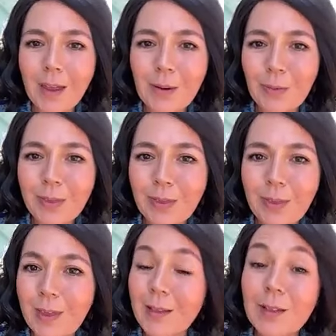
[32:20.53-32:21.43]
You know,
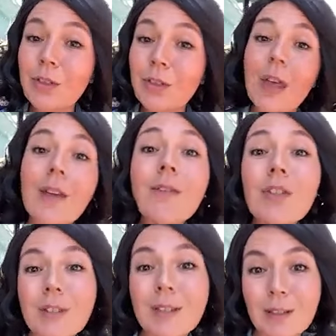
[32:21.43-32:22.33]
life is
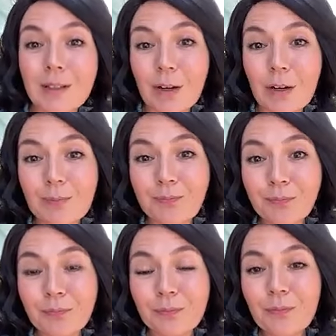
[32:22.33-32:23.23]
just easier.
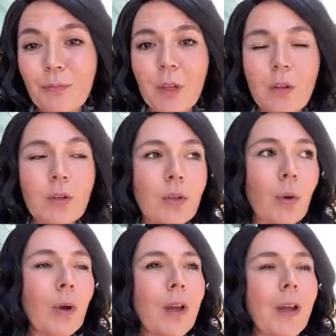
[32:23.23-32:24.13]

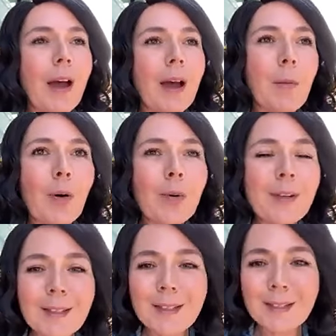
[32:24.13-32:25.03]
So I'm always
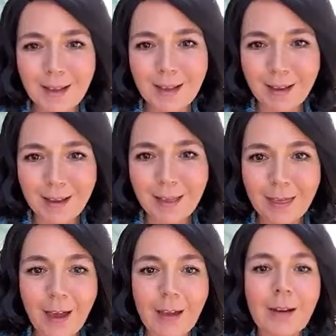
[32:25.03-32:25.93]
going to say
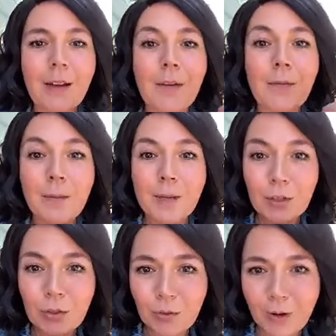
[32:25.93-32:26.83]
that
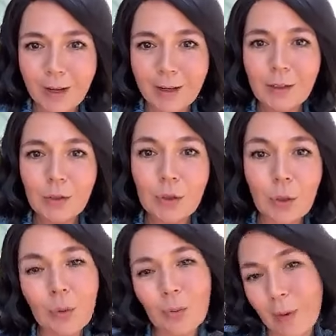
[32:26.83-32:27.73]
fix your credit,
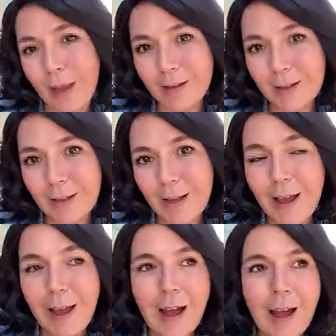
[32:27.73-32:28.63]
don't wait.
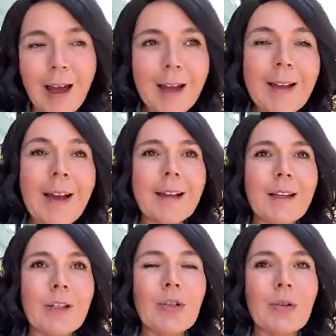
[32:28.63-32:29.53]
I got
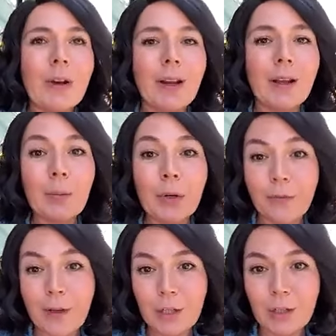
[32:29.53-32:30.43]
into credit
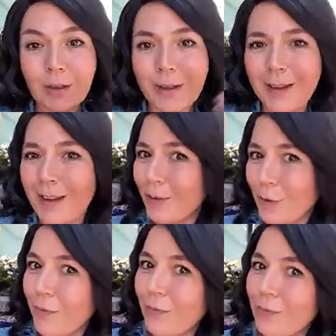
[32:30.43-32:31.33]
professionally. I don't
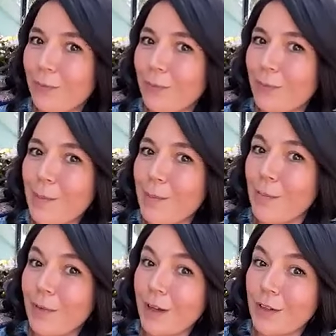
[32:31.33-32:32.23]
know if many
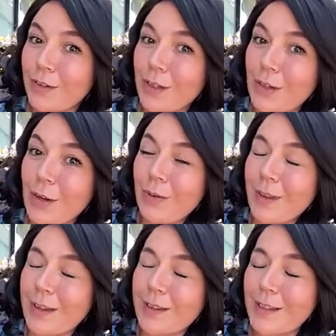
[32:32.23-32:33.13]
people actually know
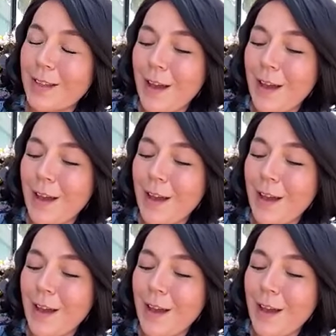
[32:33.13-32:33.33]
this.